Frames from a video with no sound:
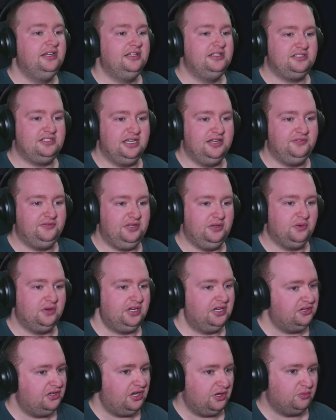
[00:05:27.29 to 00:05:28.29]
So if you
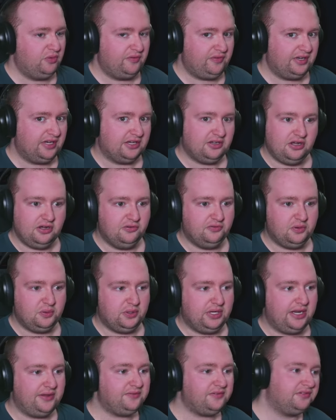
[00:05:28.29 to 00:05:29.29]
want a note within a note for
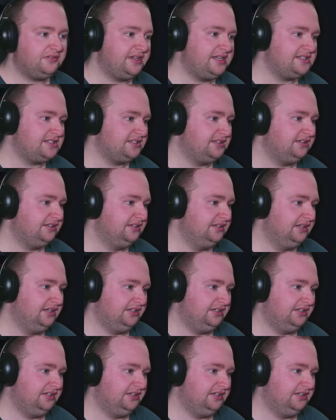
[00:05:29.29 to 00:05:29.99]
whatever reason,